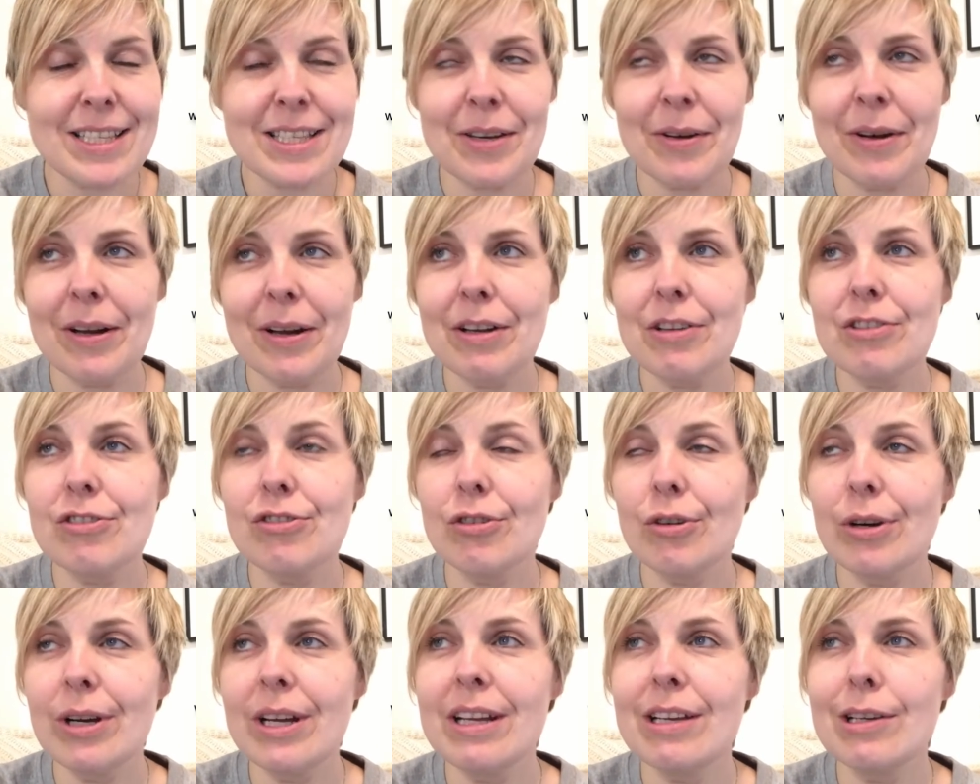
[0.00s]
So I
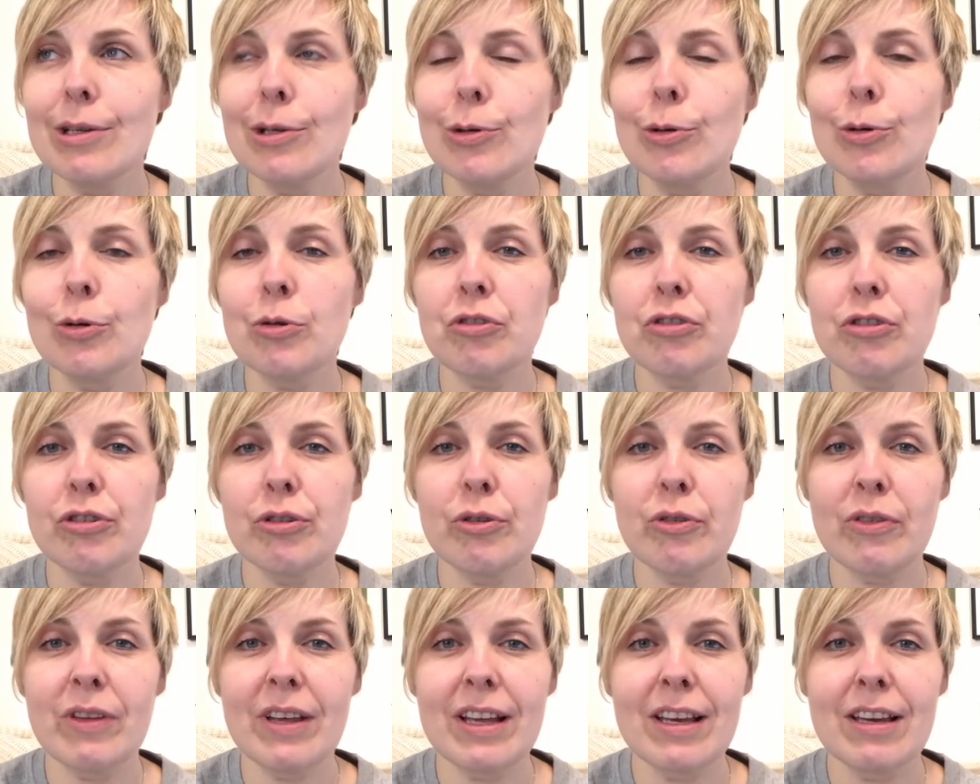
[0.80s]
joined Launch Your
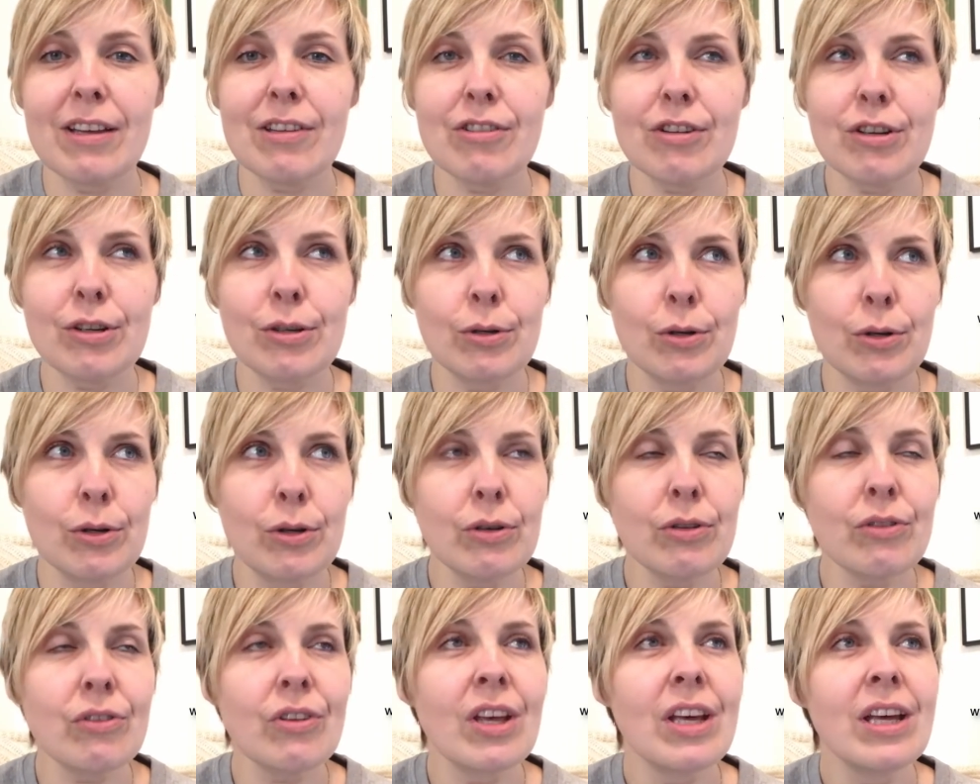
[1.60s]
Signature
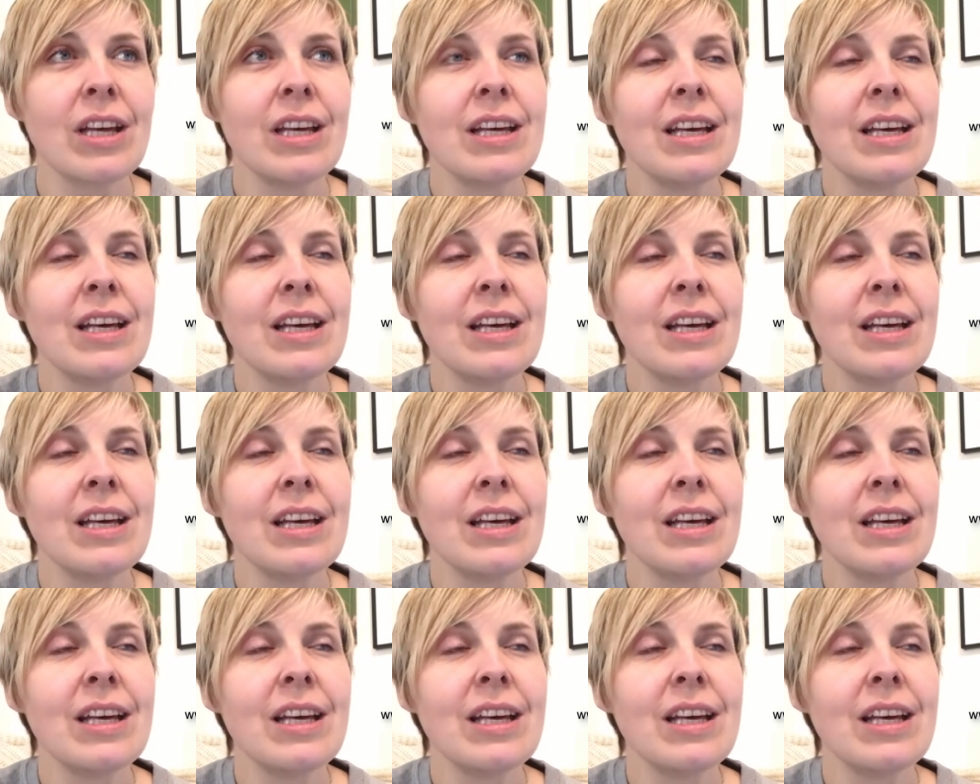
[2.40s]
course,